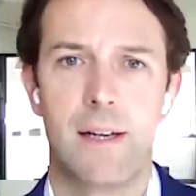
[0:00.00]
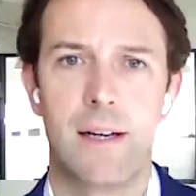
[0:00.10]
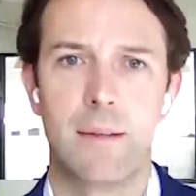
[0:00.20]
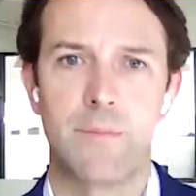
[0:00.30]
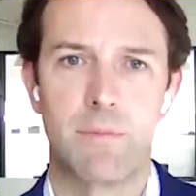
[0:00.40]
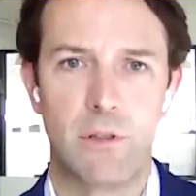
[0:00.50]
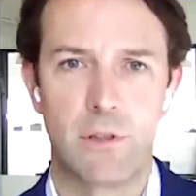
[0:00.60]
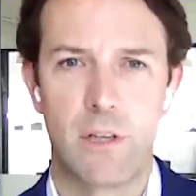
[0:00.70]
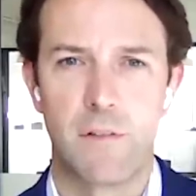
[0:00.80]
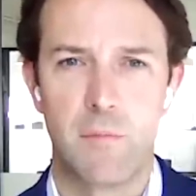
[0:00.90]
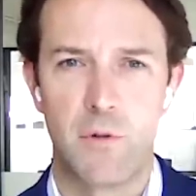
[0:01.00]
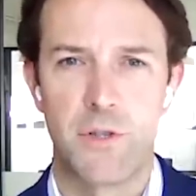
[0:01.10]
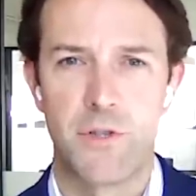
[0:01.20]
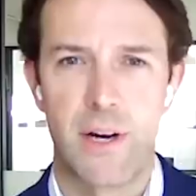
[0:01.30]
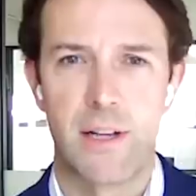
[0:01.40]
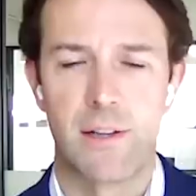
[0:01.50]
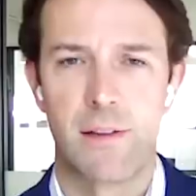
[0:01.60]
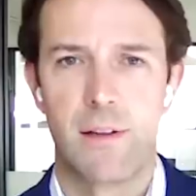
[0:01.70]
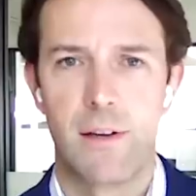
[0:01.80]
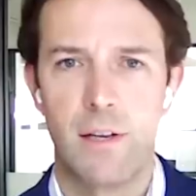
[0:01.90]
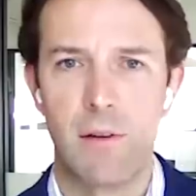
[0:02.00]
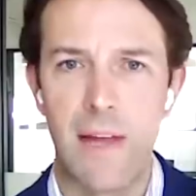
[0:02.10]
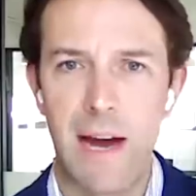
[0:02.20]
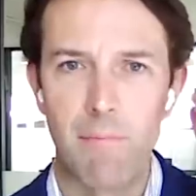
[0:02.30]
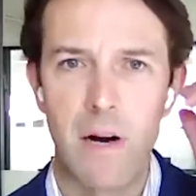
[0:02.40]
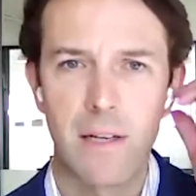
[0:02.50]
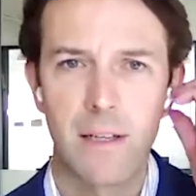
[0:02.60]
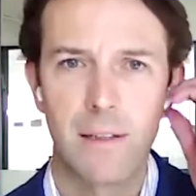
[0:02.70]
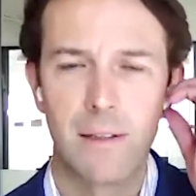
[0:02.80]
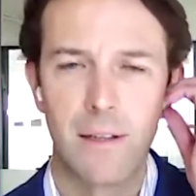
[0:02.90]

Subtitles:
So we're looking for more strength in that market,